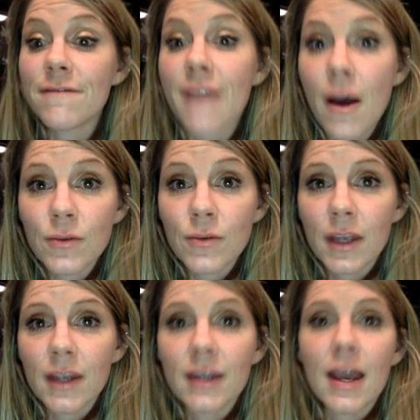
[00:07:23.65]
found
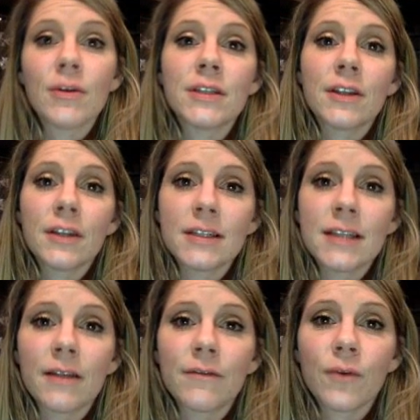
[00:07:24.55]
it and now he's going to
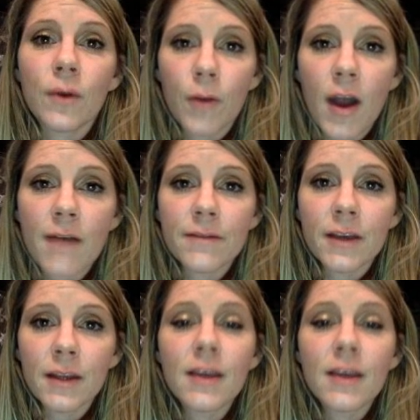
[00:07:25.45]
sell it for a profit.